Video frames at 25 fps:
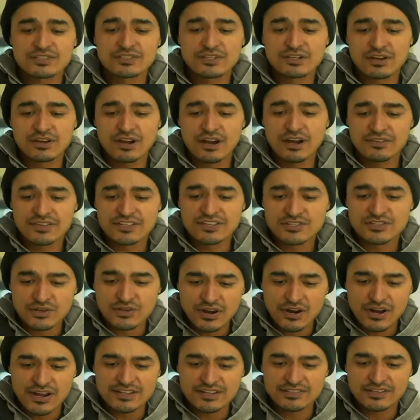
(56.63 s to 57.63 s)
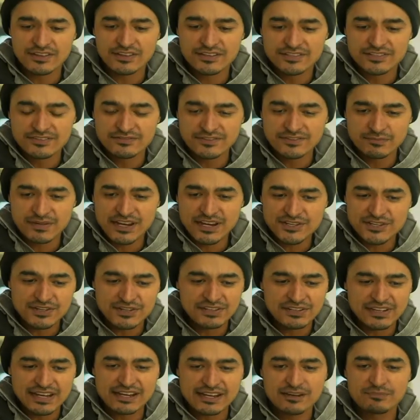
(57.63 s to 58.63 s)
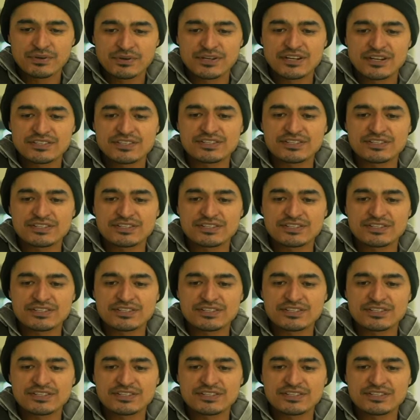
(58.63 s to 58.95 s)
took all these drawings, all this information, and kind of put it